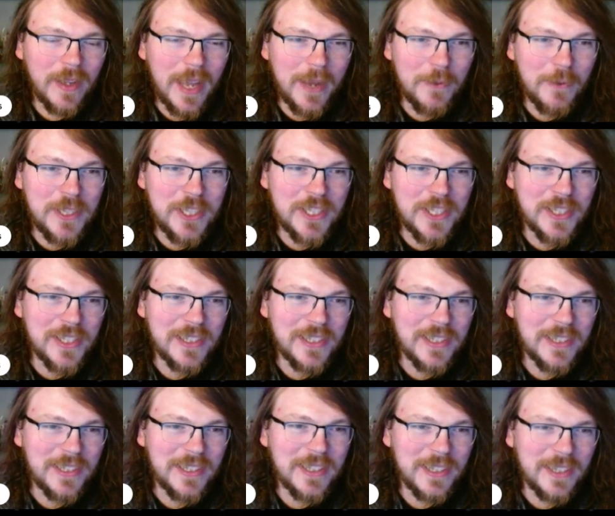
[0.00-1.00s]
I was,
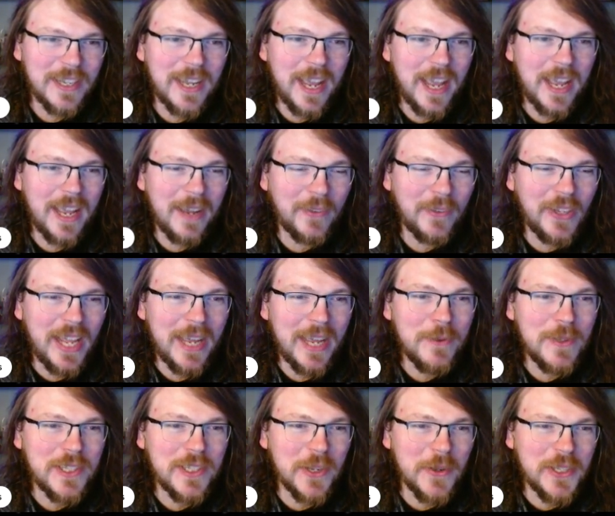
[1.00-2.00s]
I
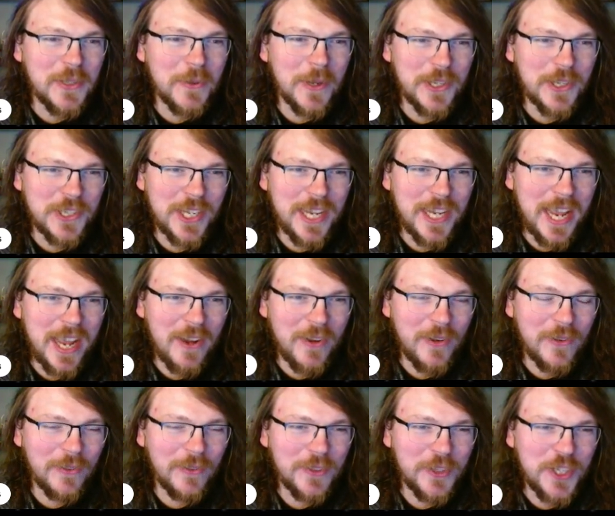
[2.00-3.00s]
was always questioning
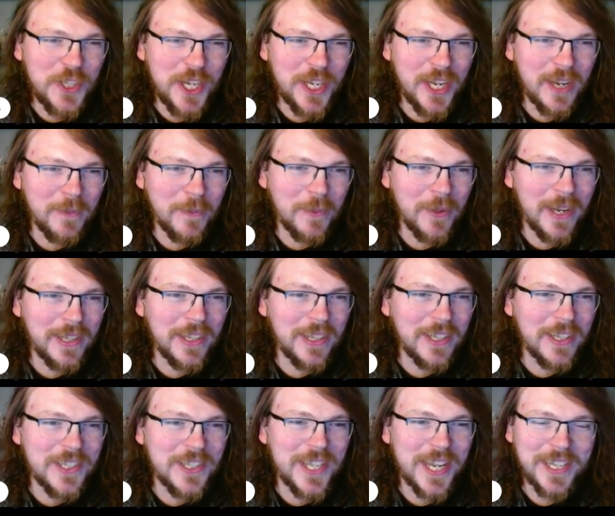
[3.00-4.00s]
how she got
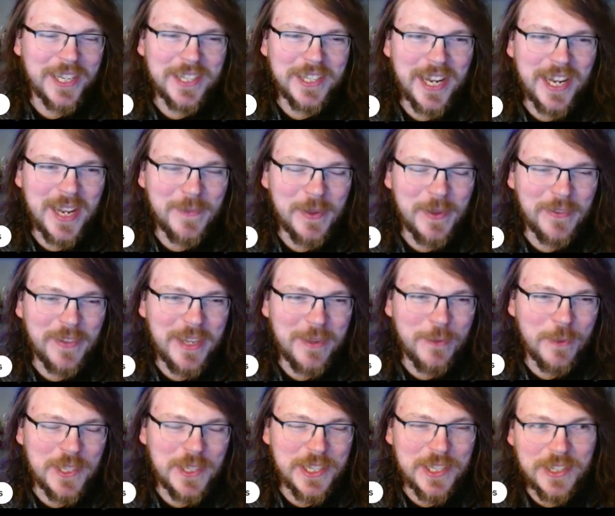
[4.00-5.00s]
pregnant a second time if
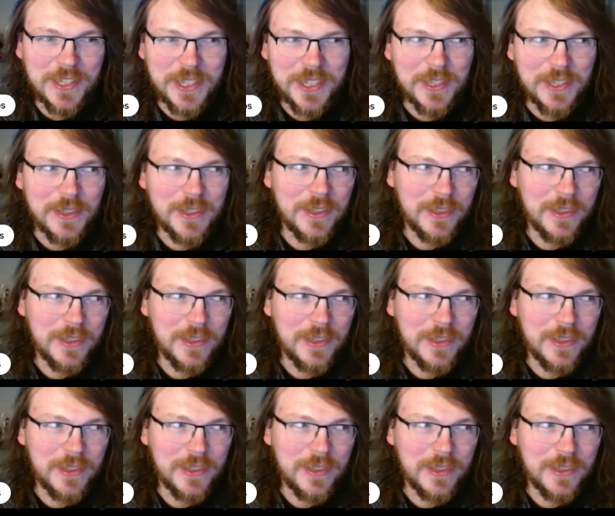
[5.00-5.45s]
he was into,